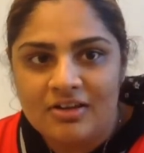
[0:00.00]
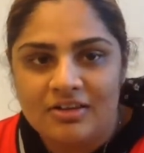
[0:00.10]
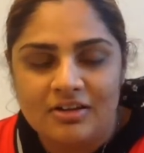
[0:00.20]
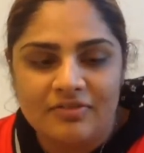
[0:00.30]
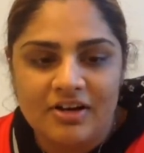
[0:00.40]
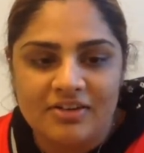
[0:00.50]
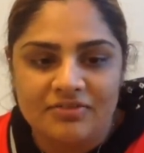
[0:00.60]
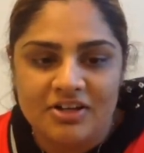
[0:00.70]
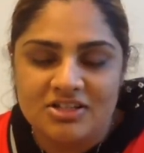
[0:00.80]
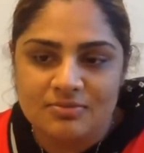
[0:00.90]
They're very
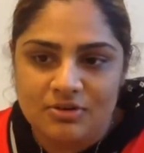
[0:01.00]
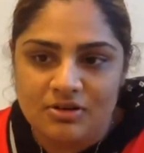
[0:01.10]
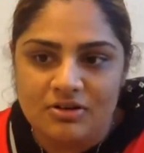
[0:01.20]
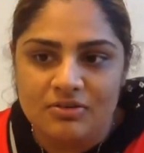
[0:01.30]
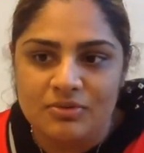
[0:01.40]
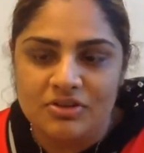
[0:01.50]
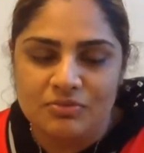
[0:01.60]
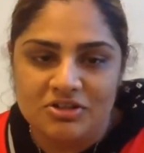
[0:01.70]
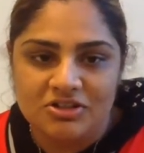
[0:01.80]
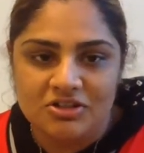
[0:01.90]
flexible with
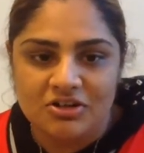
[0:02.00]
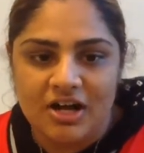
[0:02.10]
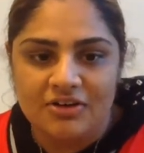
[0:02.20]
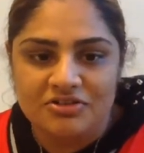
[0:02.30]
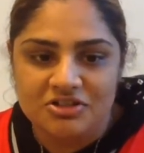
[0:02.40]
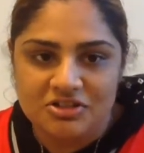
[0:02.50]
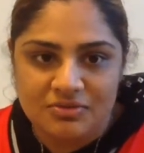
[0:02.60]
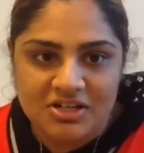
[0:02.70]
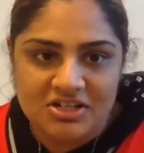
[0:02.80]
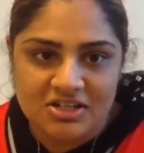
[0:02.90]
your health
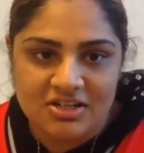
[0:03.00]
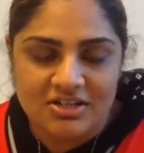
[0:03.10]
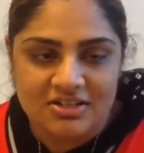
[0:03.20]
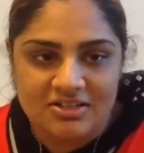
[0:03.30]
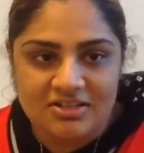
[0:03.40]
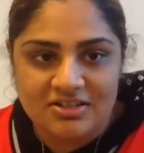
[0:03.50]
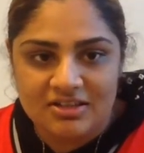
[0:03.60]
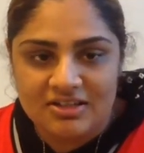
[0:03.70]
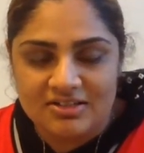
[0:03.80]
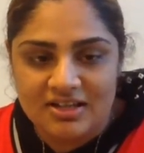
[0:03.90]
situation and
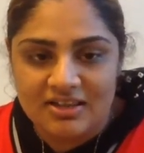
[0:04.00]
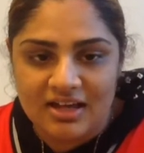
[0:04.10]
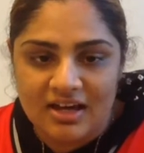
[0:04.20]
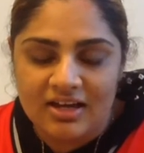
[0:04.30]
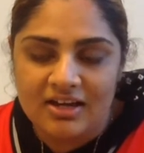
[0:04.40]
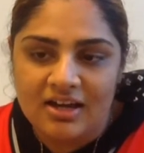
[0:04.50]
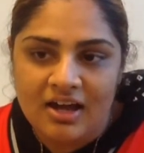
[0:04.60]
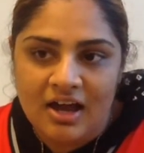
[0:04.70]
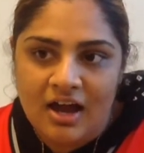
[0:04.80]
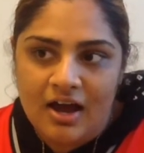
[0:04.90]
things like that.
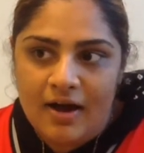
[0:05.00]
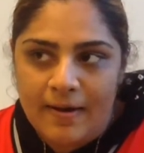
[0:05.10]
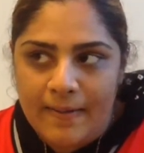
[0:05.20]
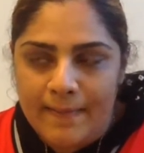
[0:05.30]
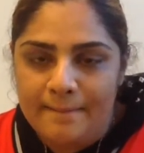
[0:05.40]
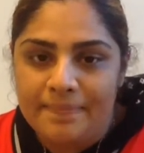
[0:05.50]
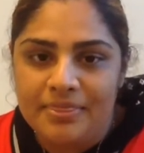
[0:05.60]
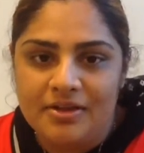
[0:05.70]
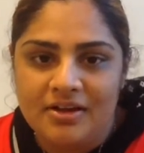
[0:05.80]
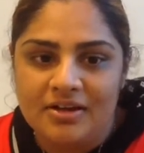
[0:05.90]

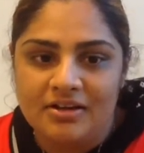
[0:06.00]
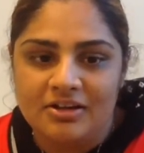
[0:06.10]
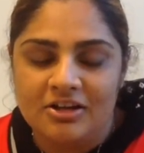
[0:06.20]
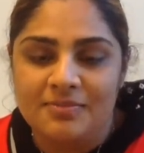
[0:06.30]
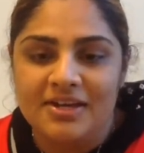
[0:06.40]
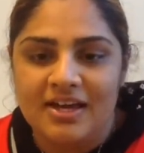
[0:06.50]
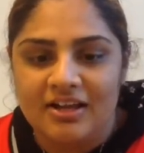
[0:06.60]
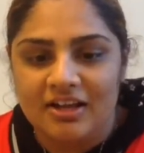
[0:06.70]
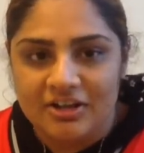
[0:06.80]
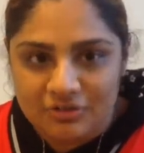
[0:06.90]
You're going to be getting
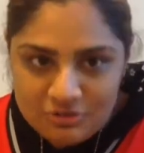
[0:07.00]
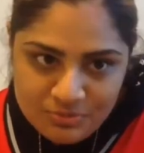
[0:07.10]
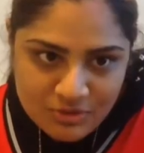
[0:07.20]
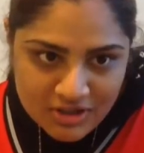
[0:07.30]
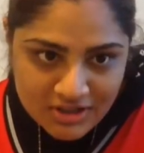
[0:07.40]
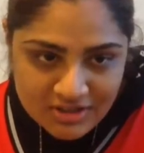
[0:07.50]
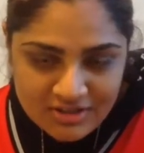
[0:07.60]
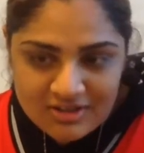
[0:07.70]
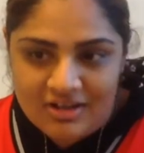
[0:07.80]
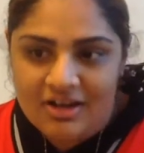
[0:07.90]
a lot of group work,
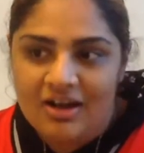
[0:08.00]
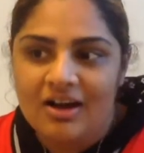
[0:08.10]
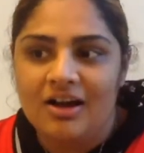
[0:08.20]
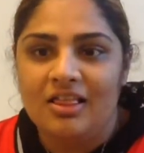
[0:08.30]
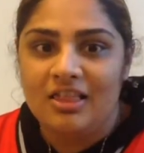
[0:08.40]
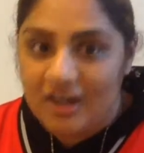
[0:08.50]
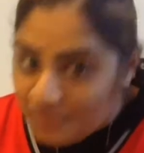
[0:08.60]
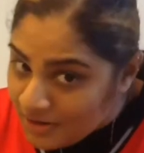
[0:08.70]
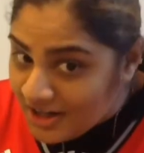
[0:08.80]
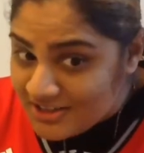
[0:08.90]
a lot of
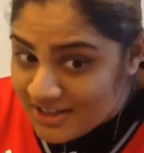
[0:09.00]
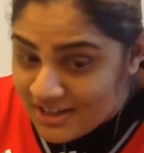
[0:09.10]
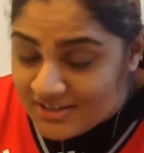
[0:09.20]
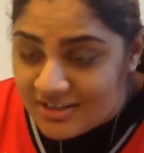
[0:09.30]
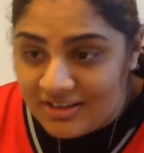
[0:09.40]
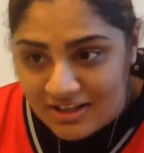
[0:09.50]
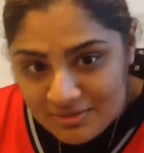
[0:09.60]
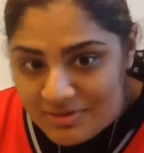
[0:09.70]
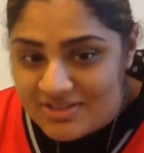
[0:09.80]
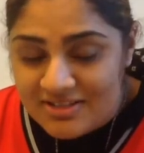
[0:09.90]
projects, a lot
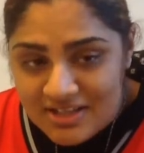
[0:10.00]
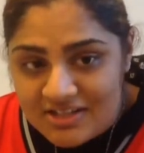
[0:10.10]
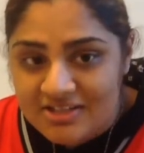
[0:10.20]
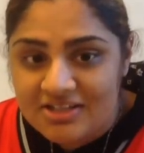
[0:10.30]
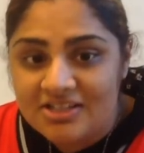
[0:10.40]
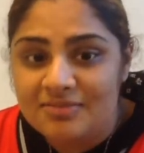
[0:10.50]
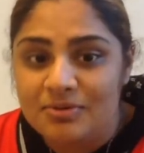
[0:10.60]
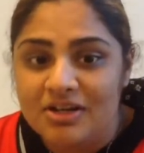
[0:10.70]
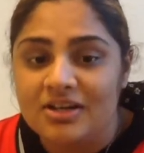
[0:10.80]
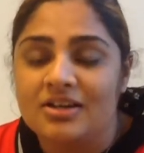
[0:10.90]
of presentations,
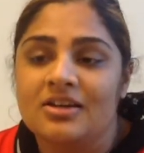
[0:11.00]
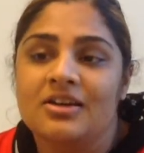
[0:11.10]
but